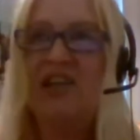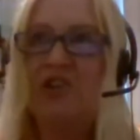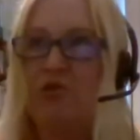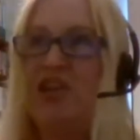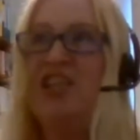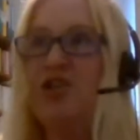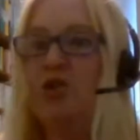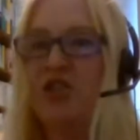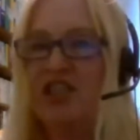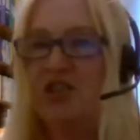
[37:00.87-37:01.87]
the
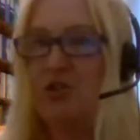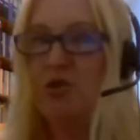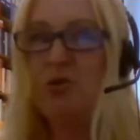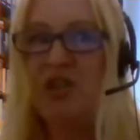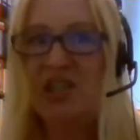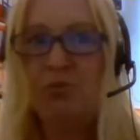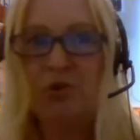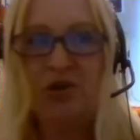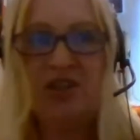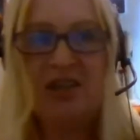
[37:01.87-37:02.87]
resources to do this
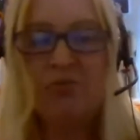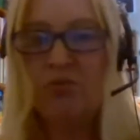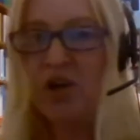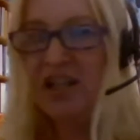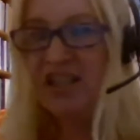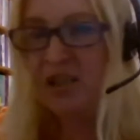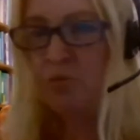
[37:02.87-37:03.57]
work and why it's